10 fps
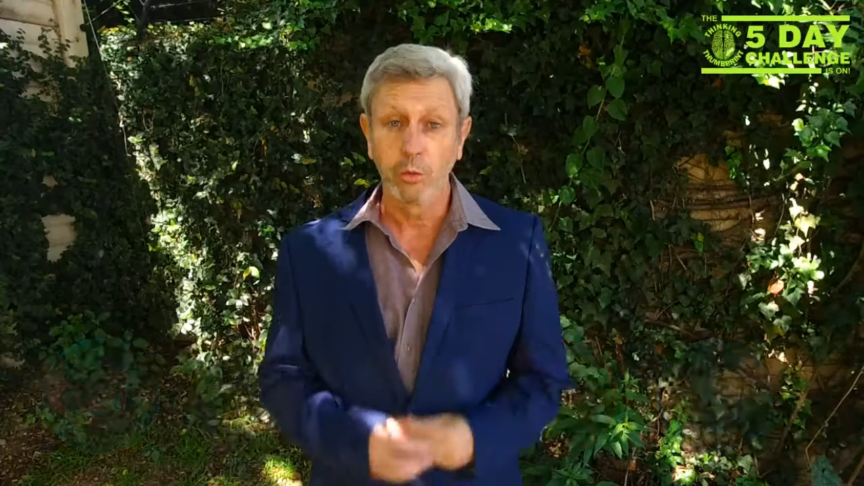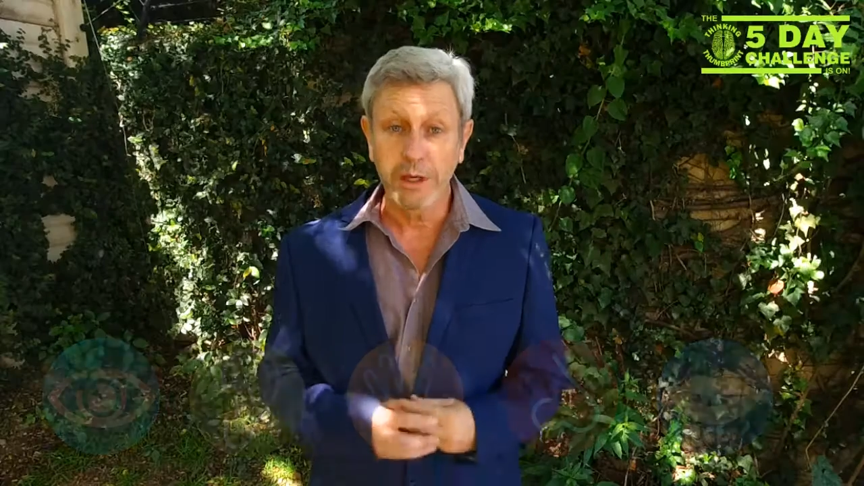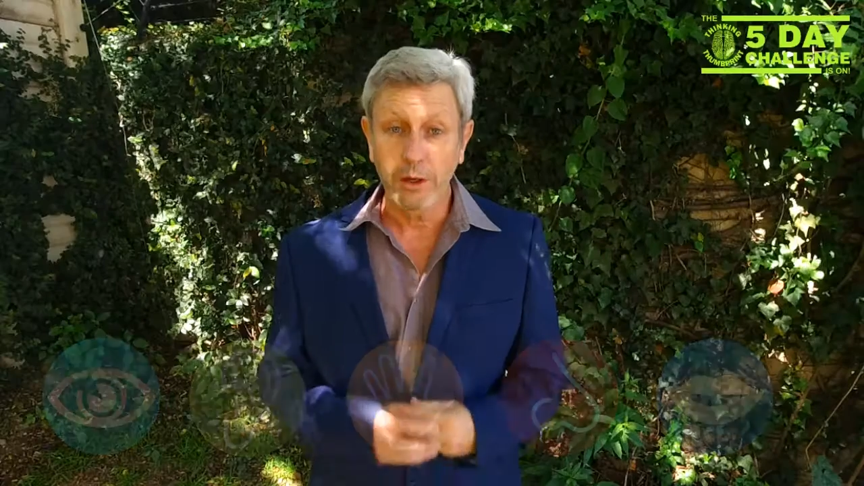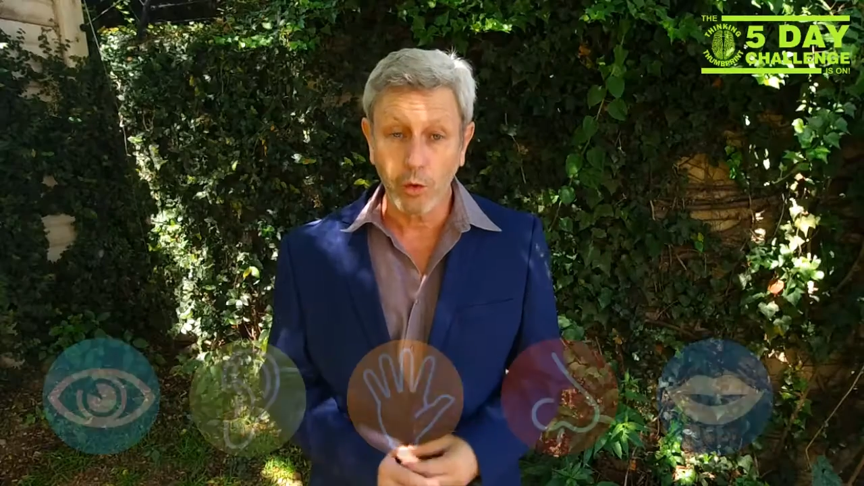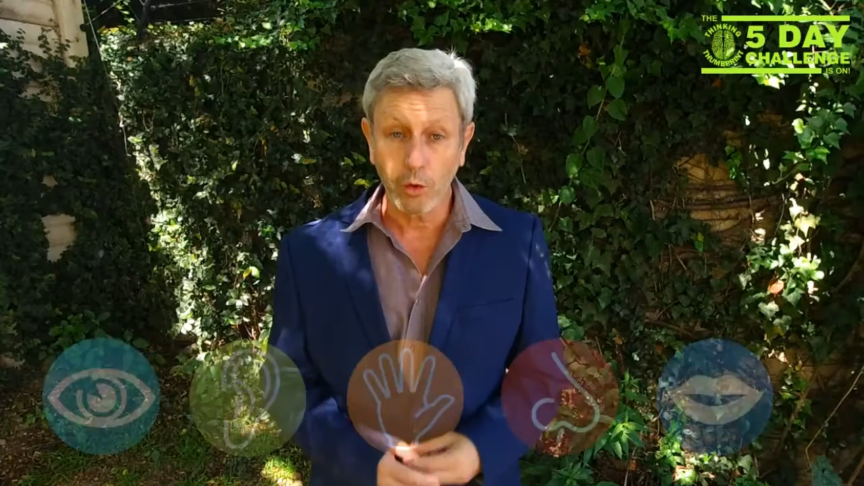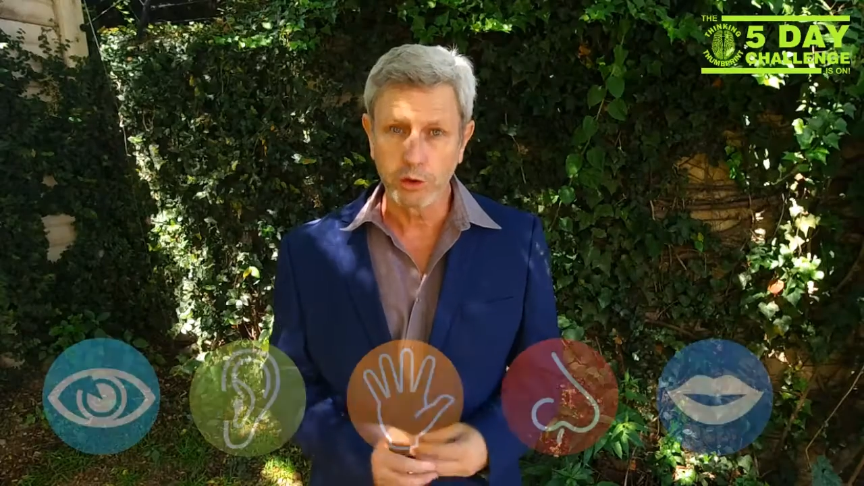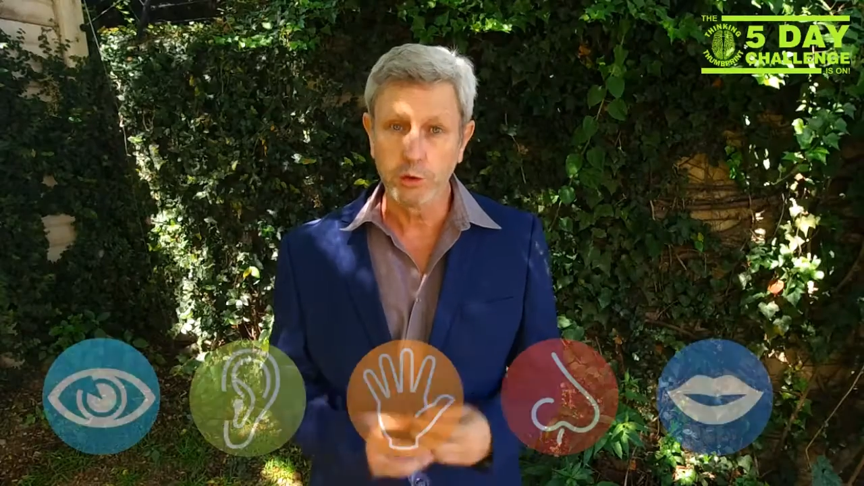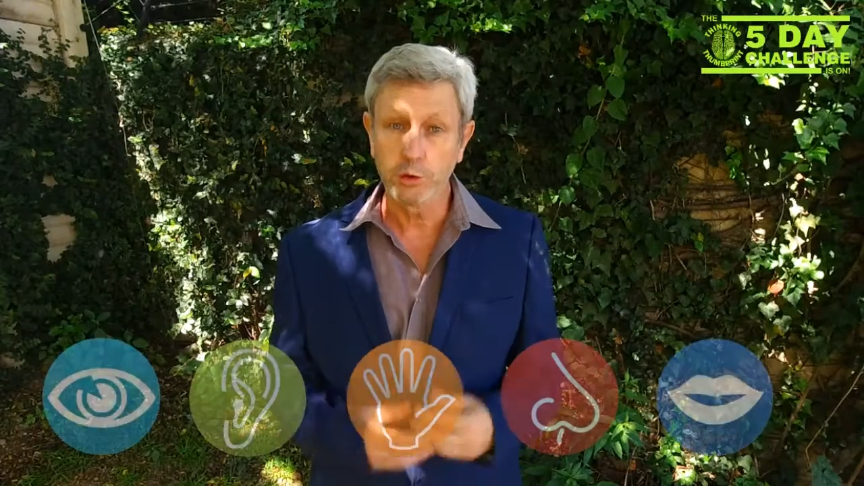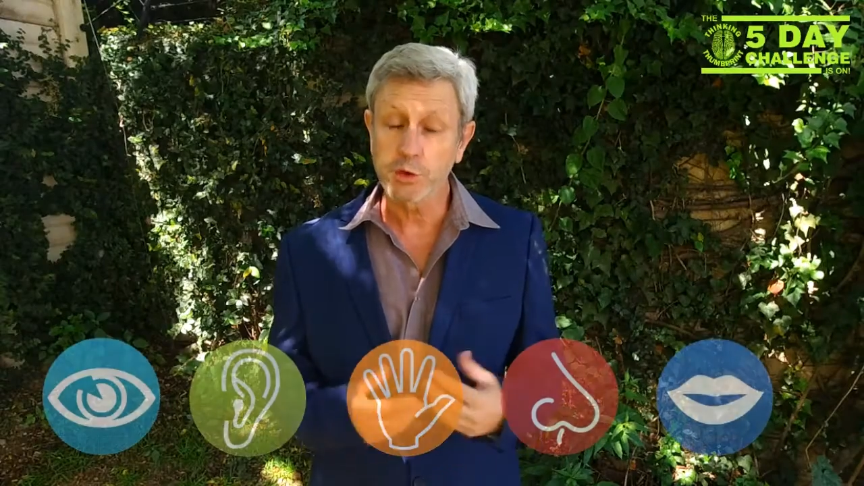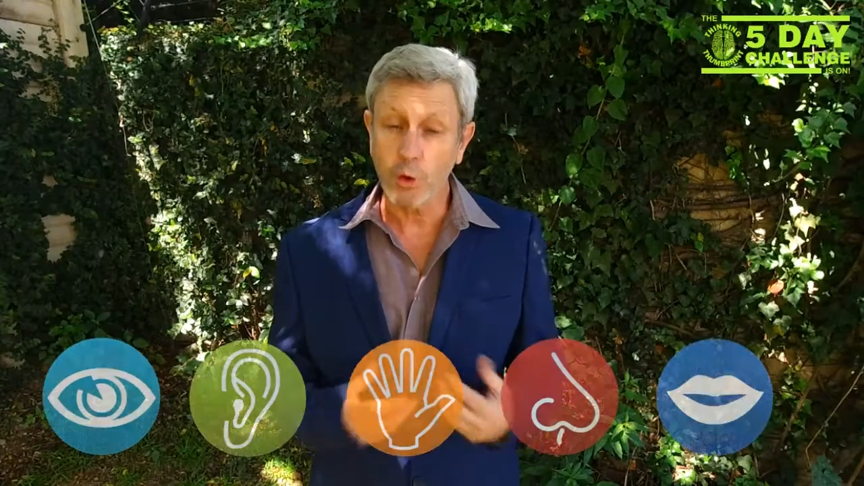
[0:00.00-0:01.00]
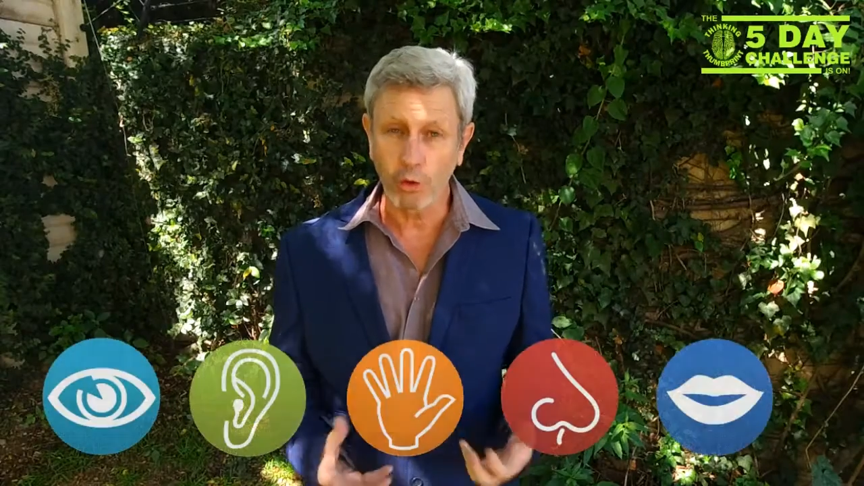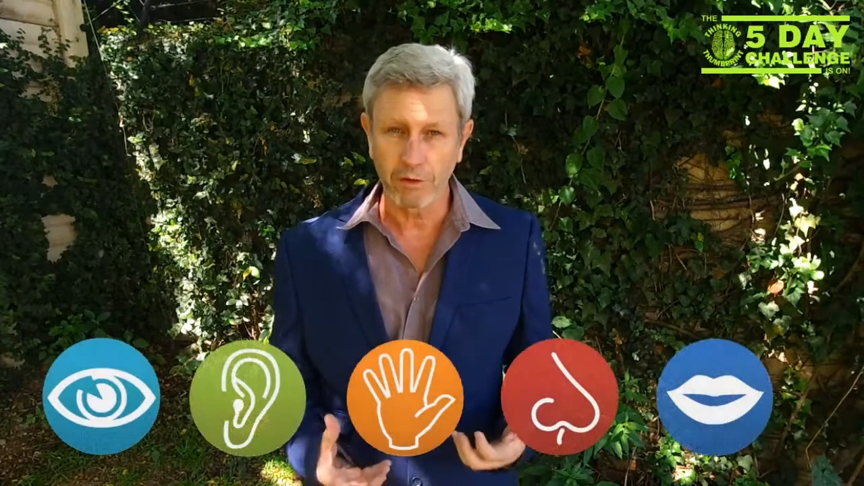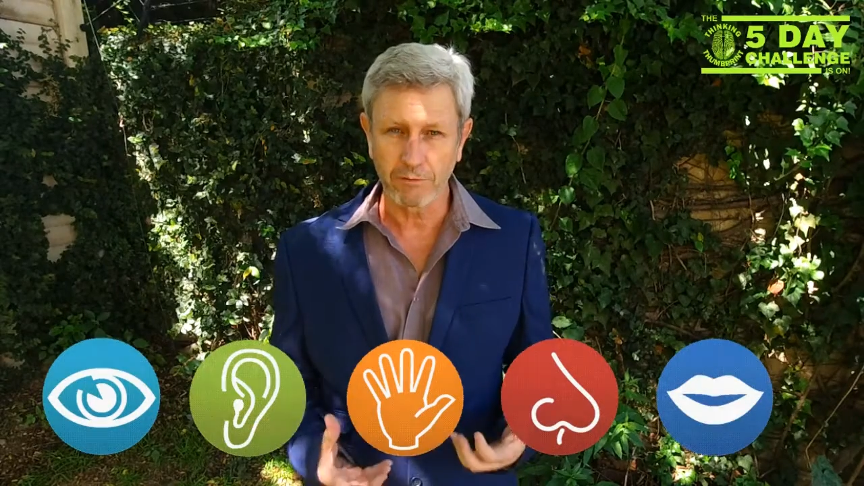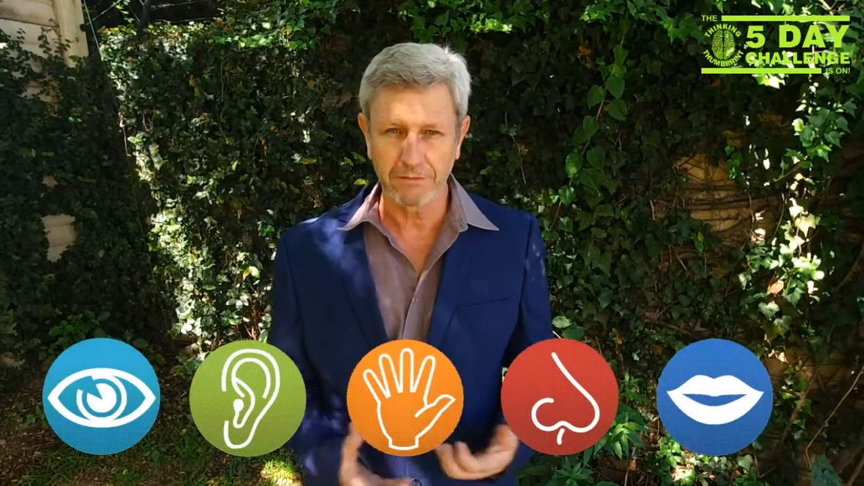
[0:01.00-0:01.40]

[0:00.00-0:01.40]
We all use all of